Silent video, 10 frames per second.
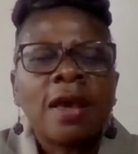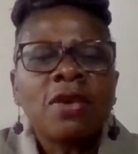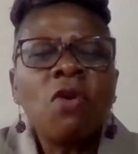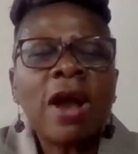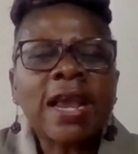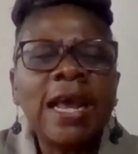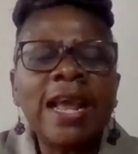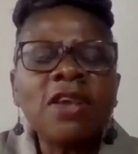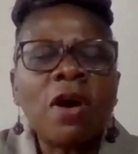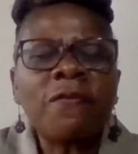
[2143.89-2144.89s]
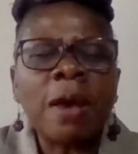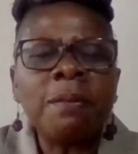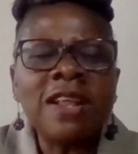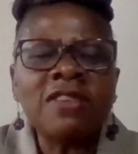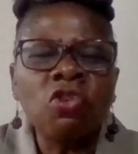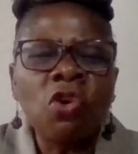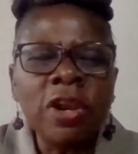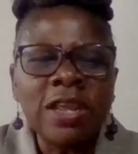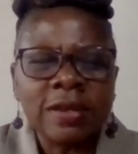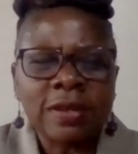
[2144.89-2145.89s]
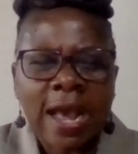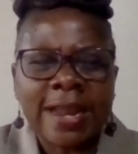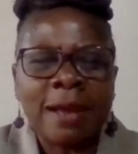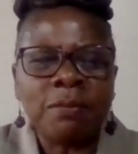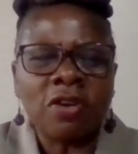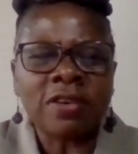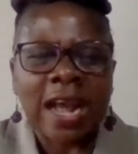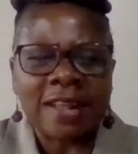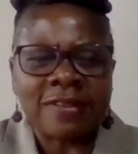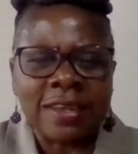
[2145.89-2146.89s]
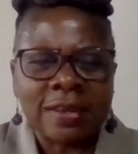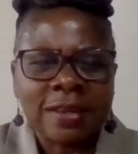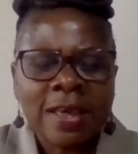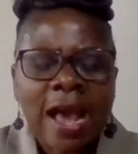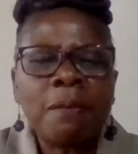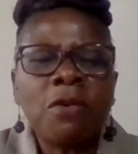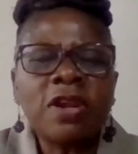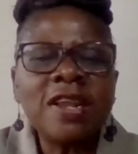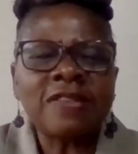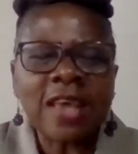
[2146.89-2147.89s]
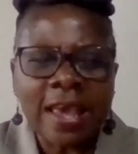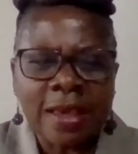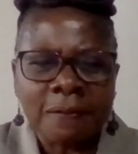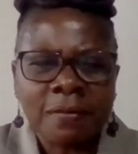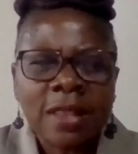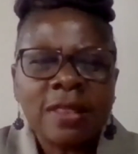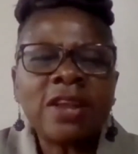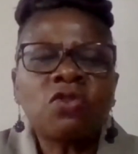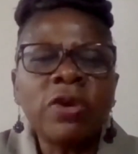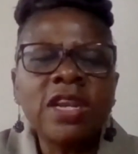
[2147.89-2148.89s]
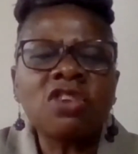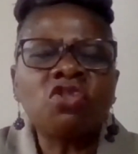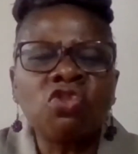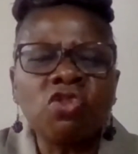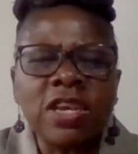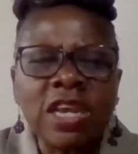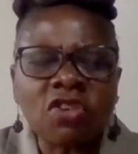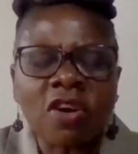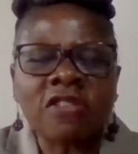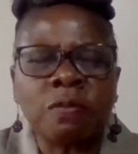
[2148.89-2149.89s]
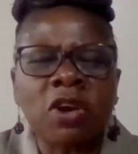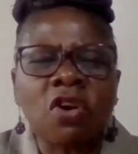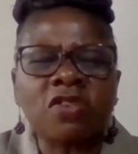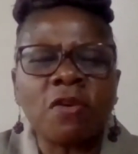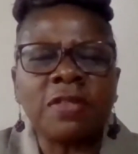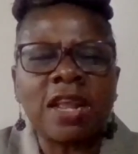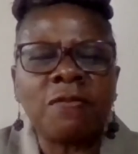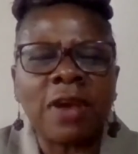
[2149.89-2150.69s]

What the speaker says: you are killing your family slowly. And I'm not cursing. I'm only saying that we need to do detox because of the